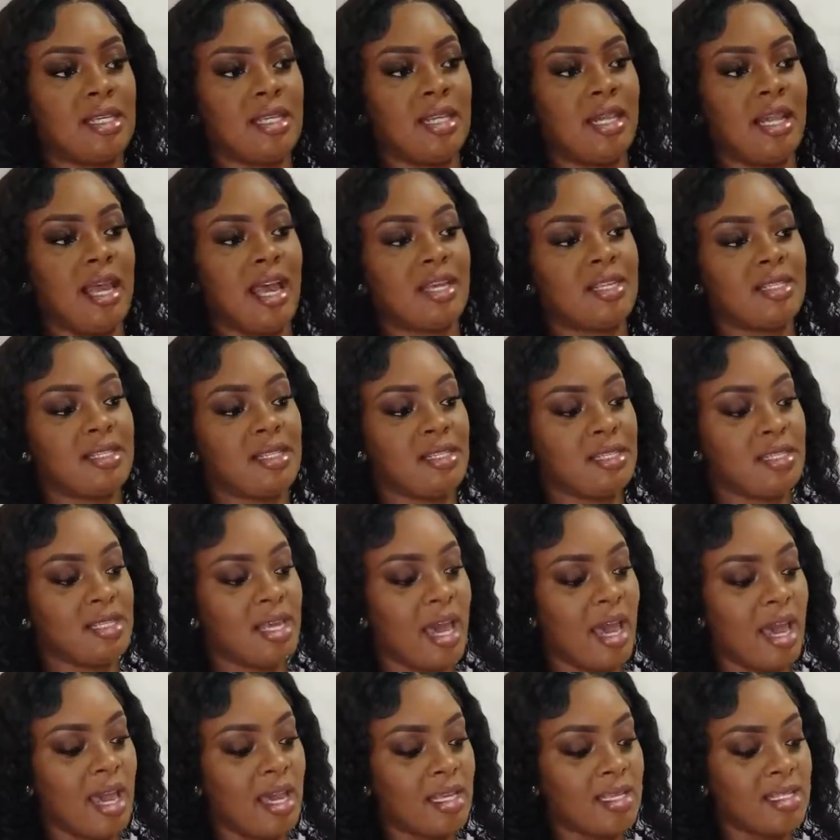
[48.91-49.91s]

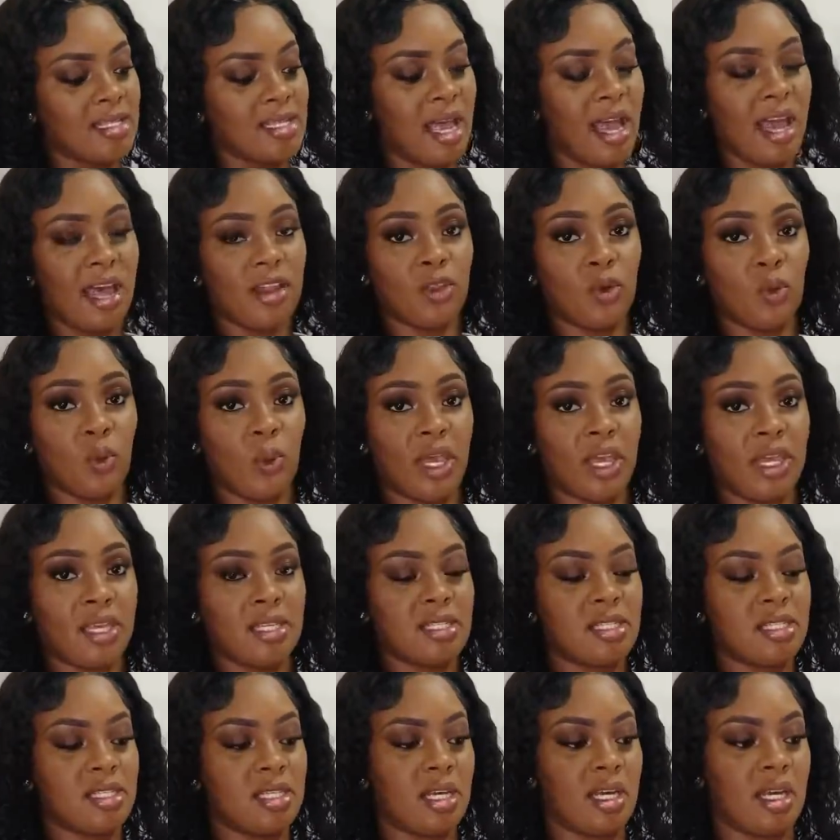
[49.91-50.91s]
elasticized at the
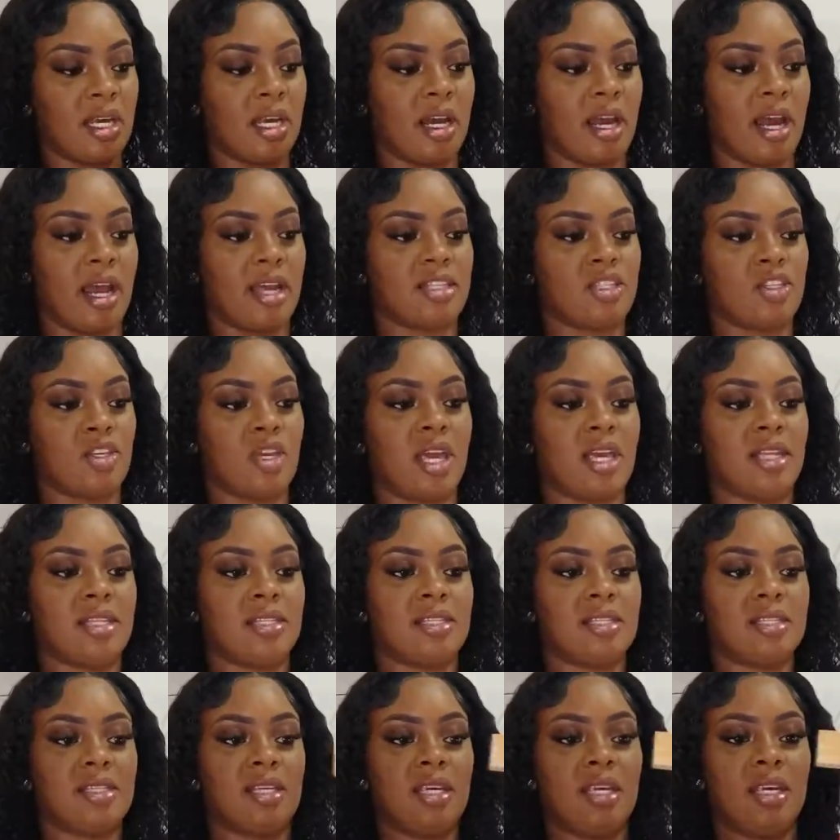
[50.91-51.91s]
waist here, as you can
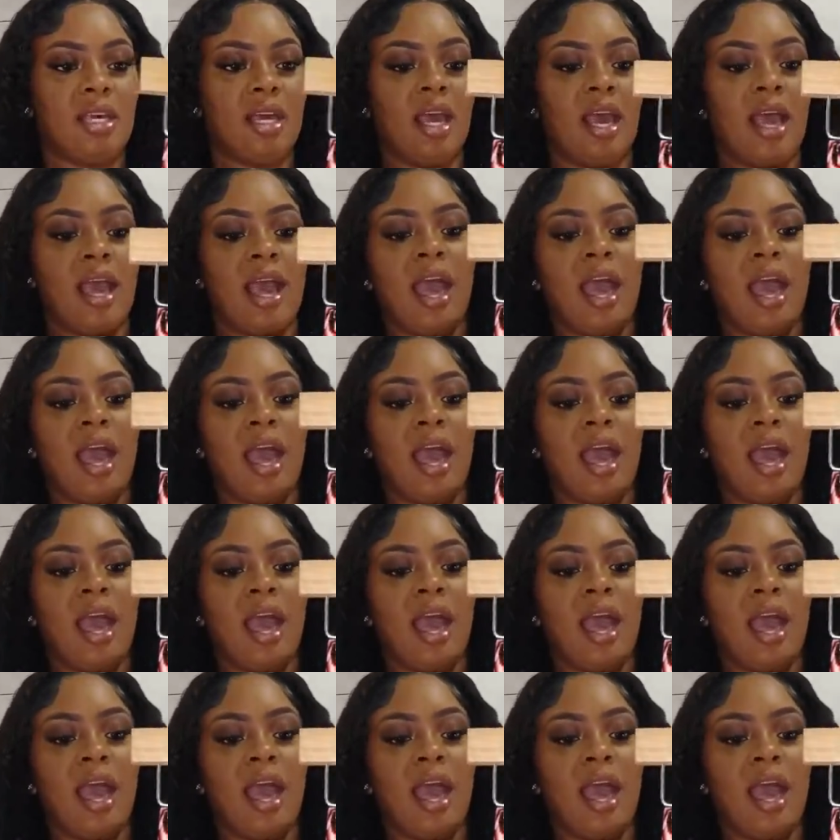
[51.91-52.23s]
see.